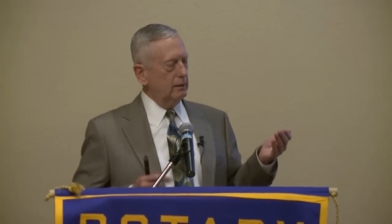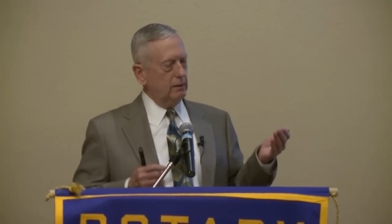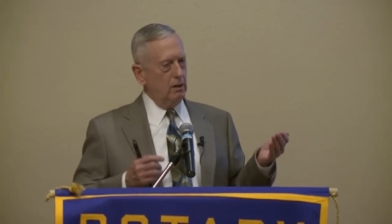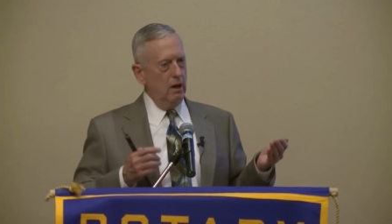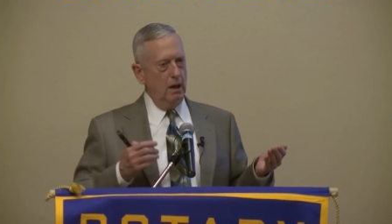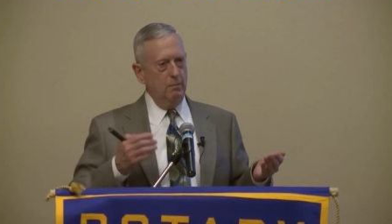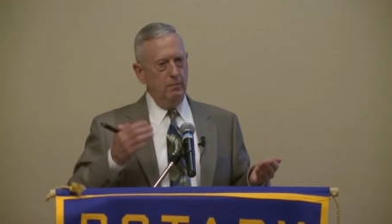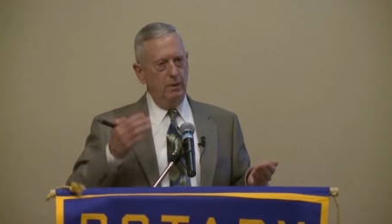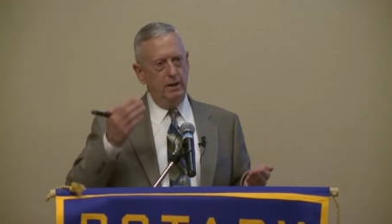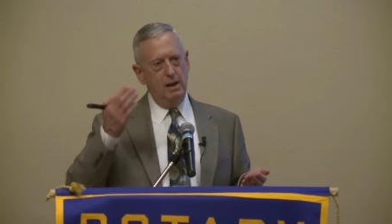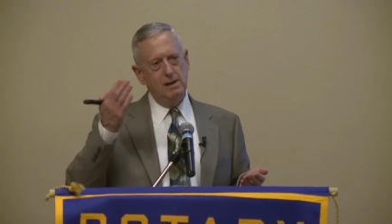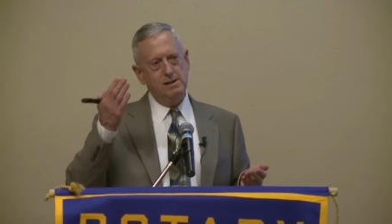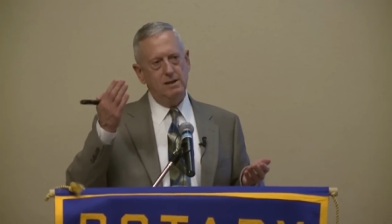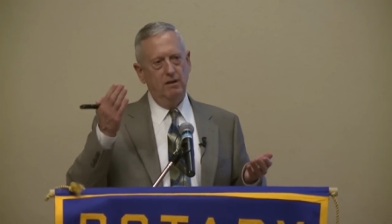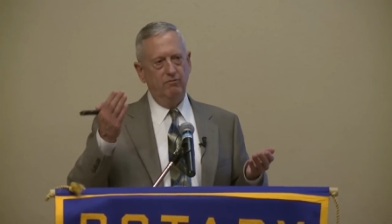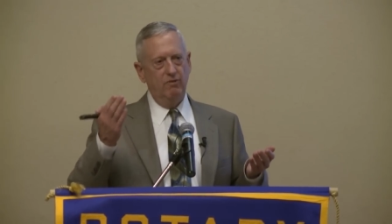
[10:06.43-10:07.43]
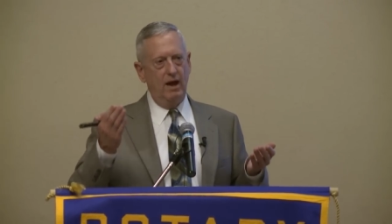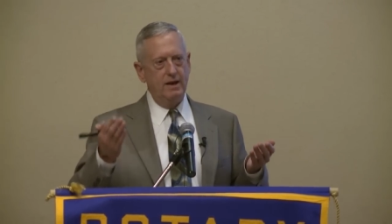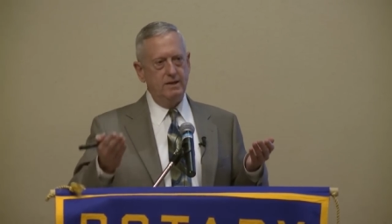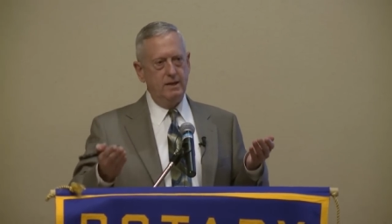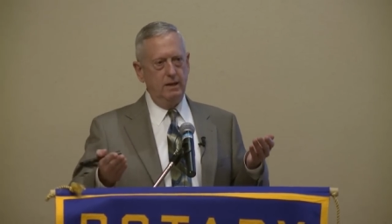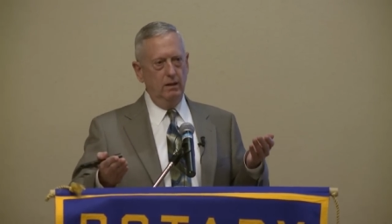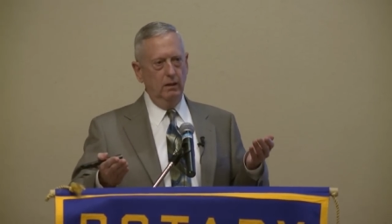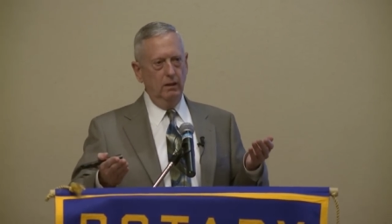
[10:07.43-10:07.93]
a combination of
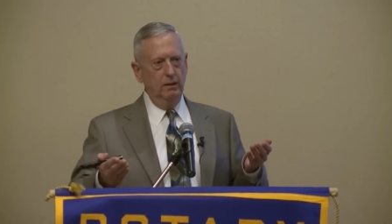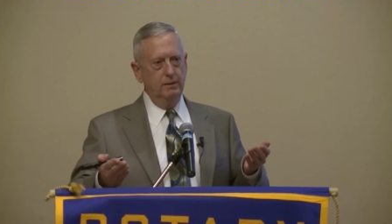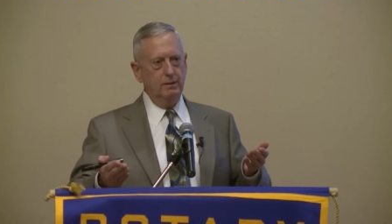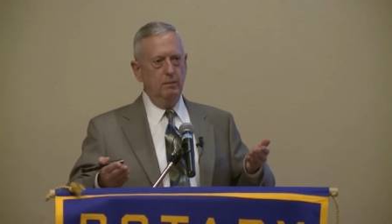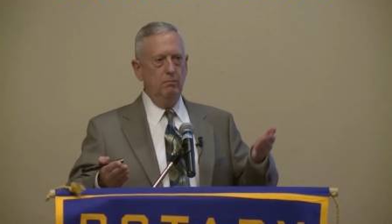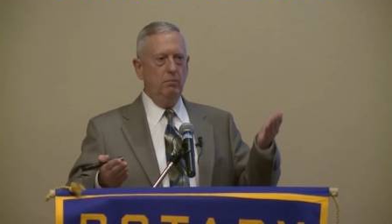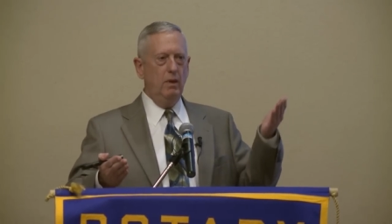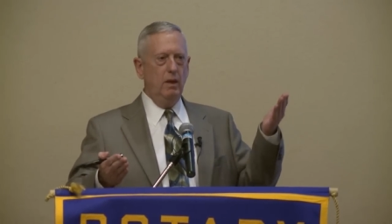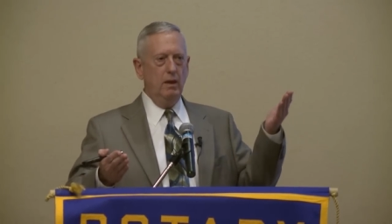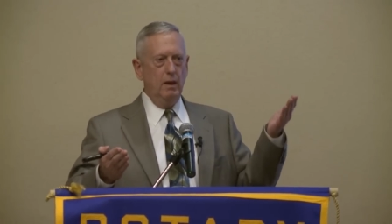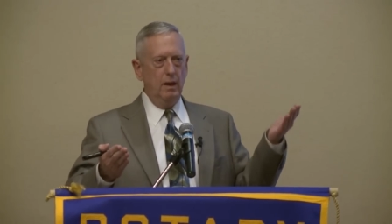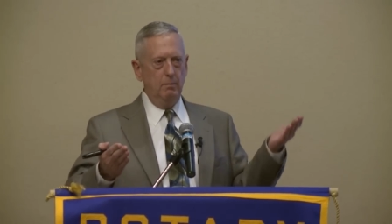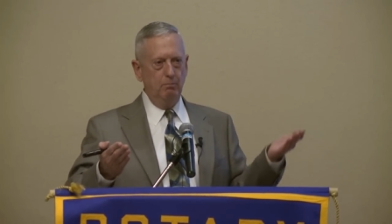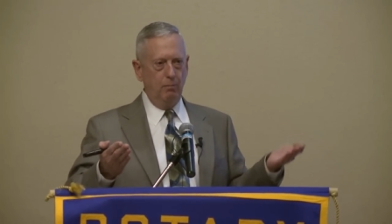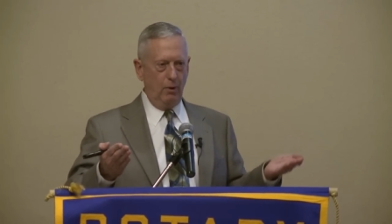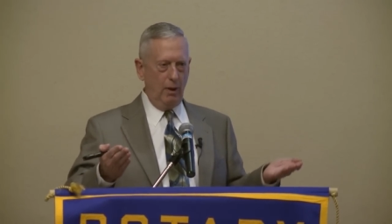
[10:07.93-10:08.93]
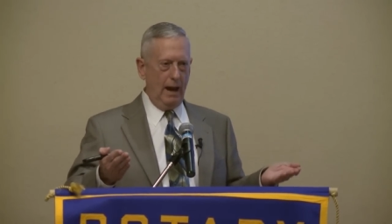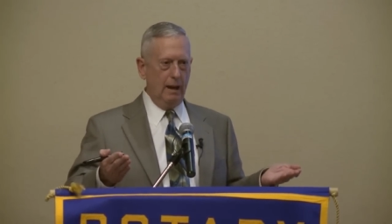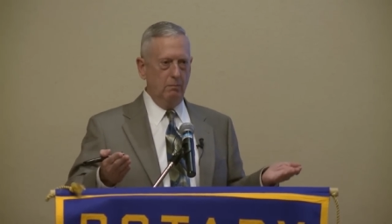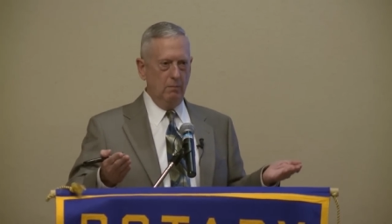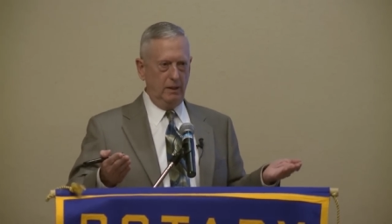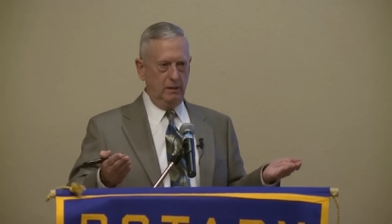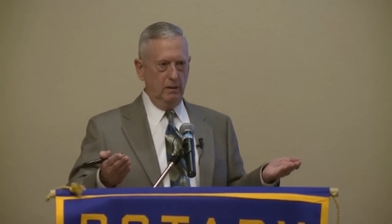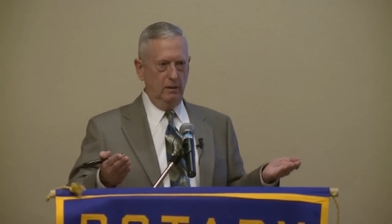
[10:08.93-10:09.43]
idealism and
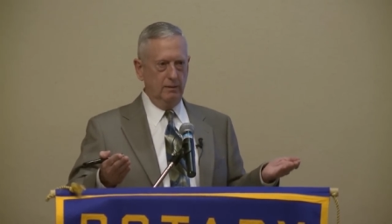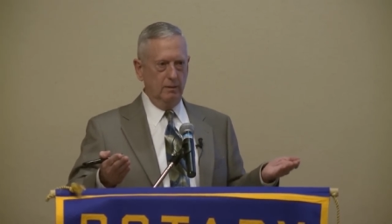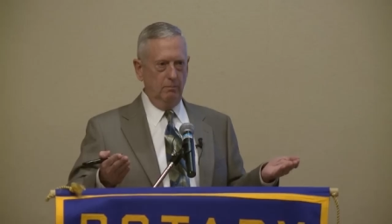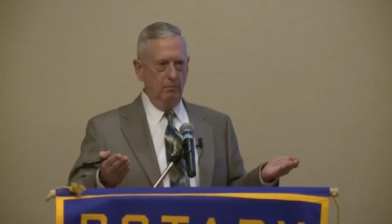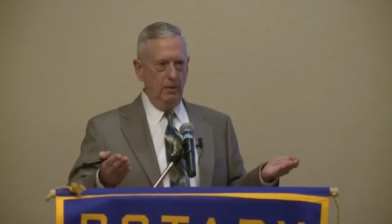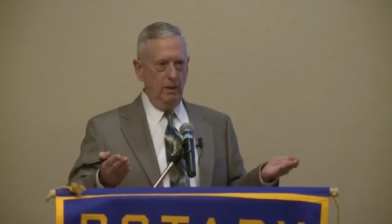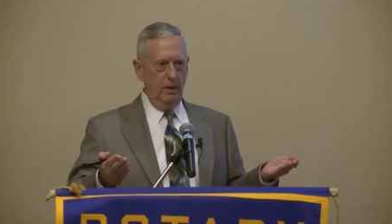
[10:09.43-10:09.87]
pragmatism.